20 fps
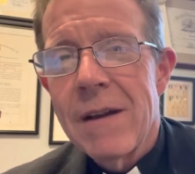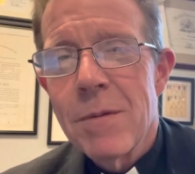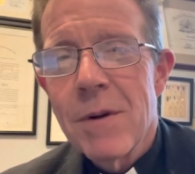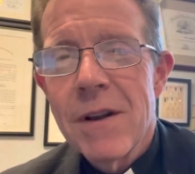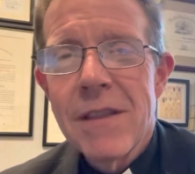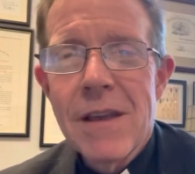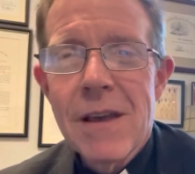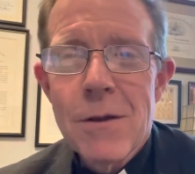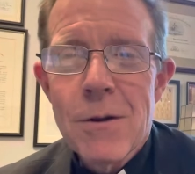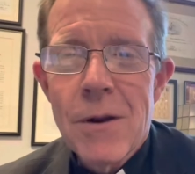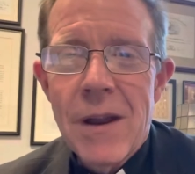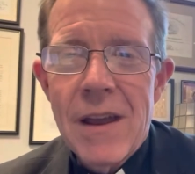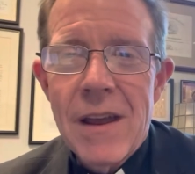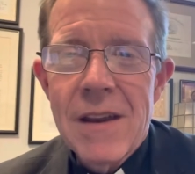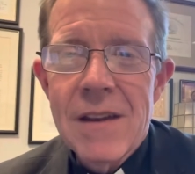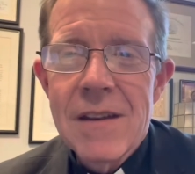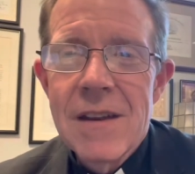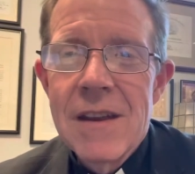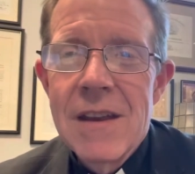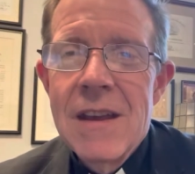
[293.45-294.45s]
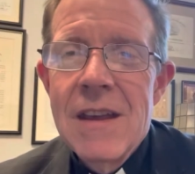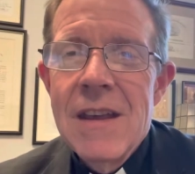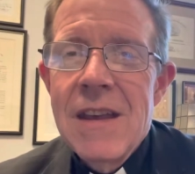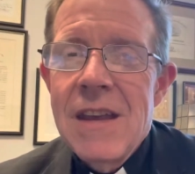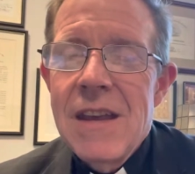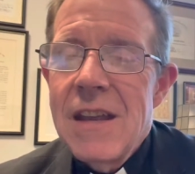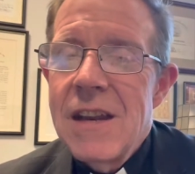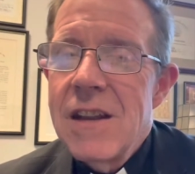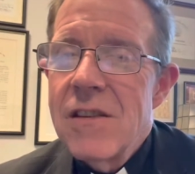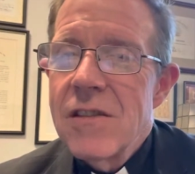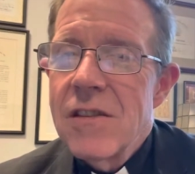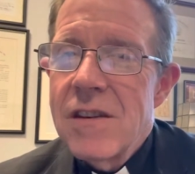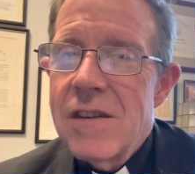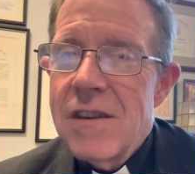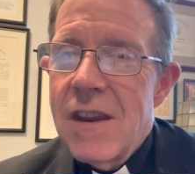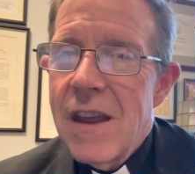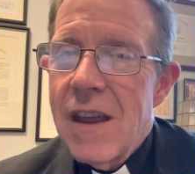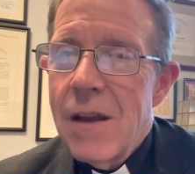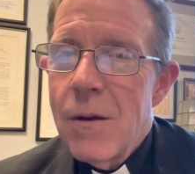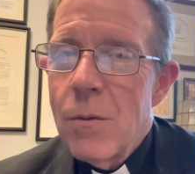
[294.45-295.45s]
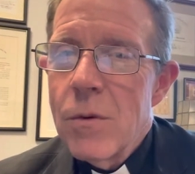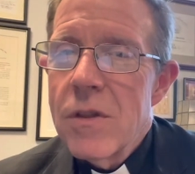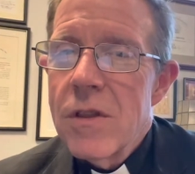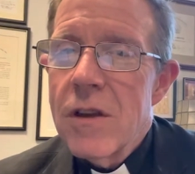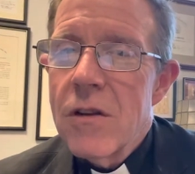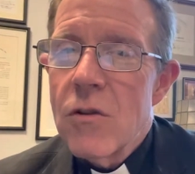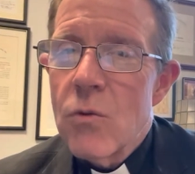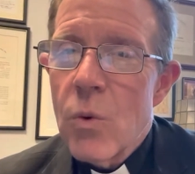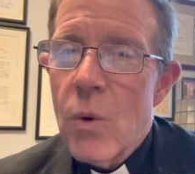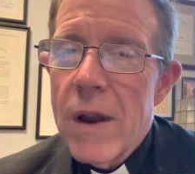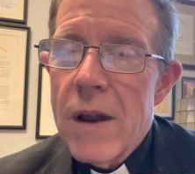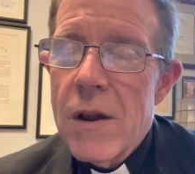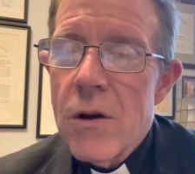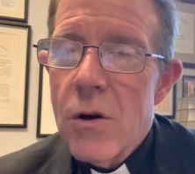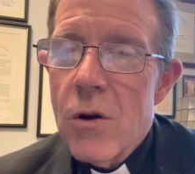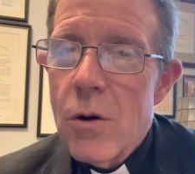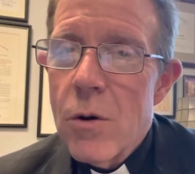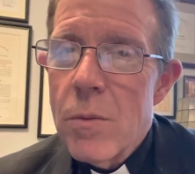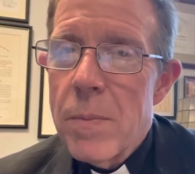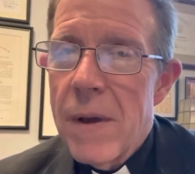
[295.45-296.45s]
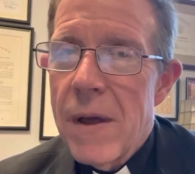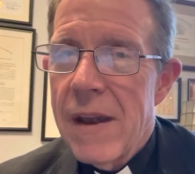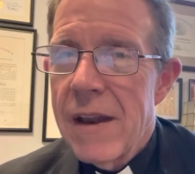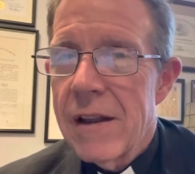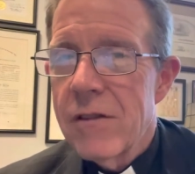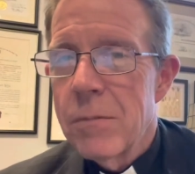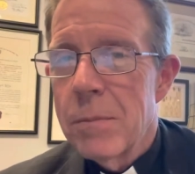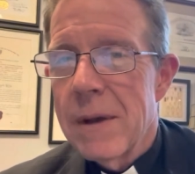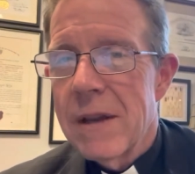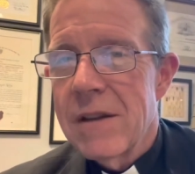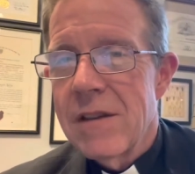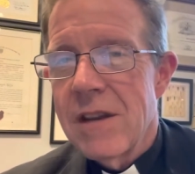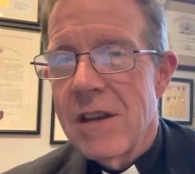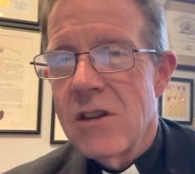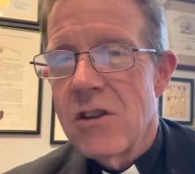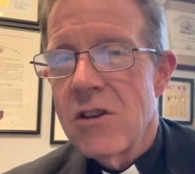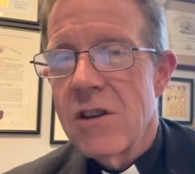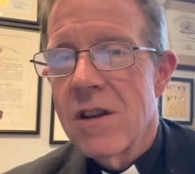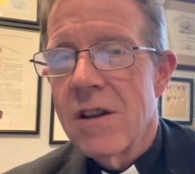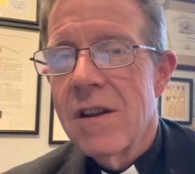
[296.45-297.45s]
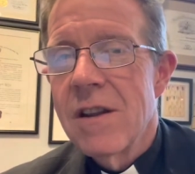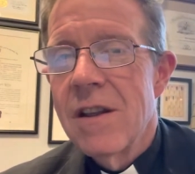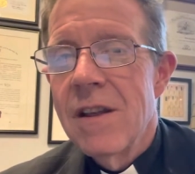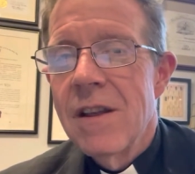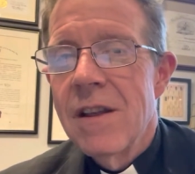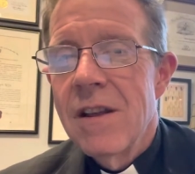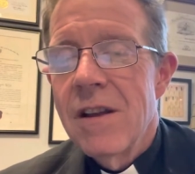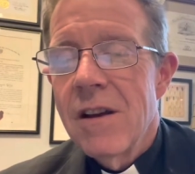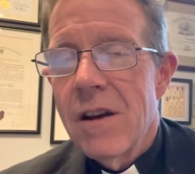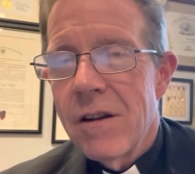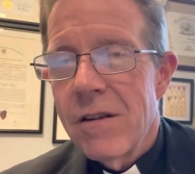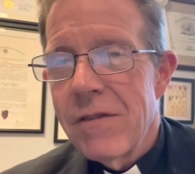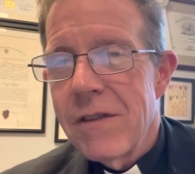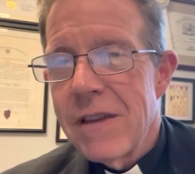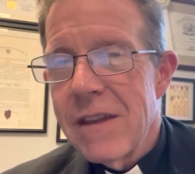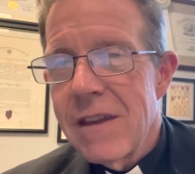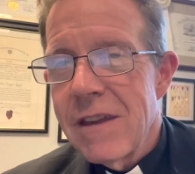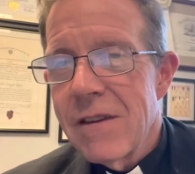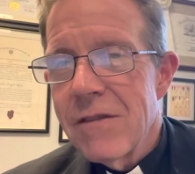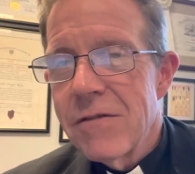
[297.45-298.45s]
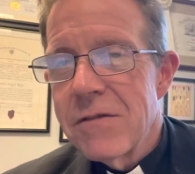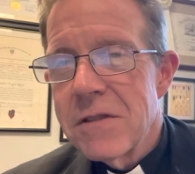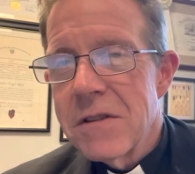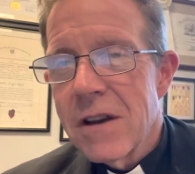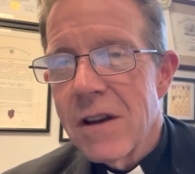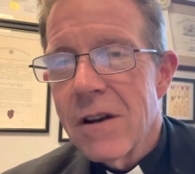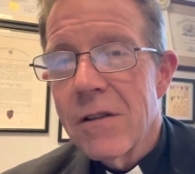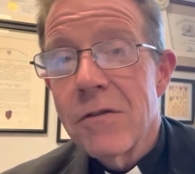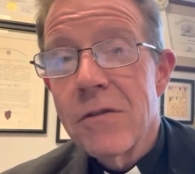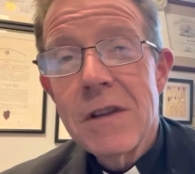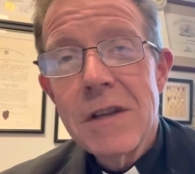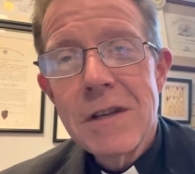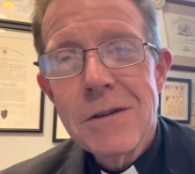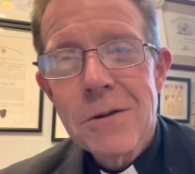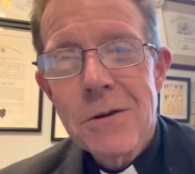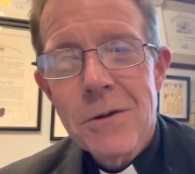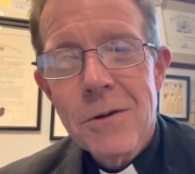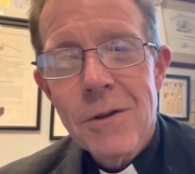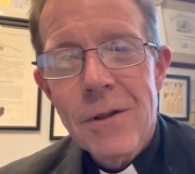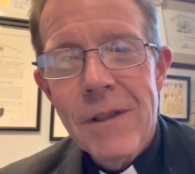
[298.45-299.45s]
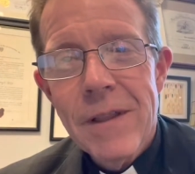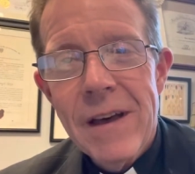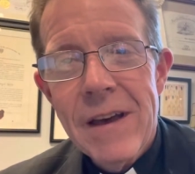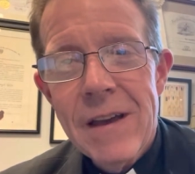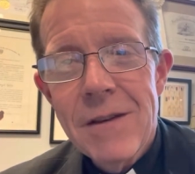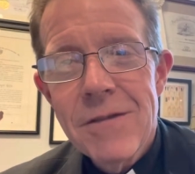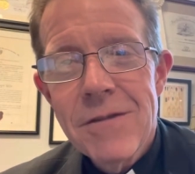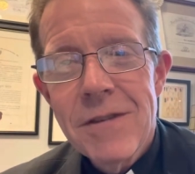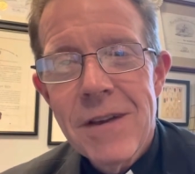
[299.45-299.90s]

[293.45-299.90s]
But on the other hand, it is a day with the great hope and expectation of the gift of eternal life.